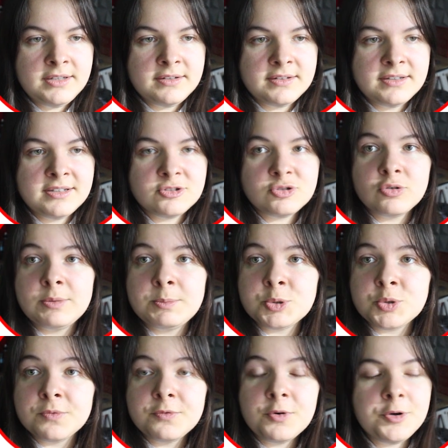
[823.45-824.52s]
in the
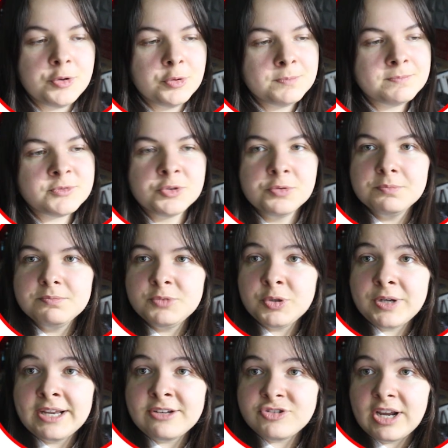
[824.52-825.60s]
description for you, so you
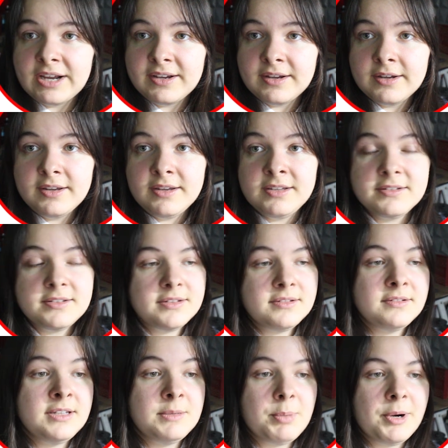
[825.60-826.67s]
can check it
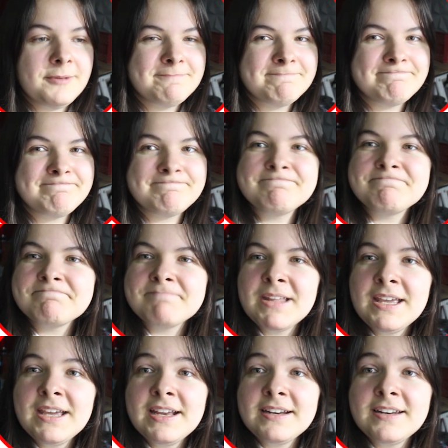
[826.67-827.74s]
deeper.
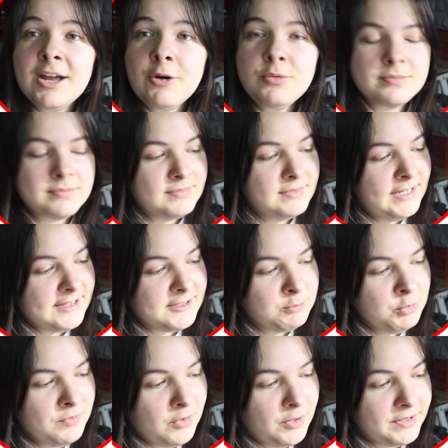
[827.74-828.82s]
Now, let's
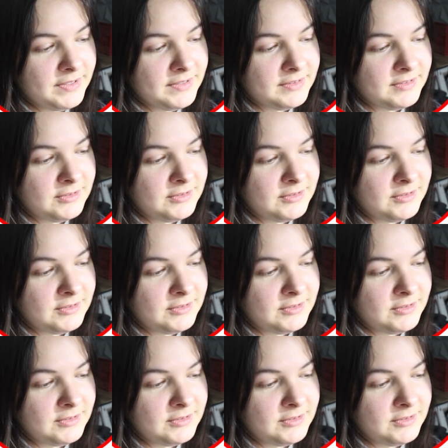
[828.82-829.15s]
move on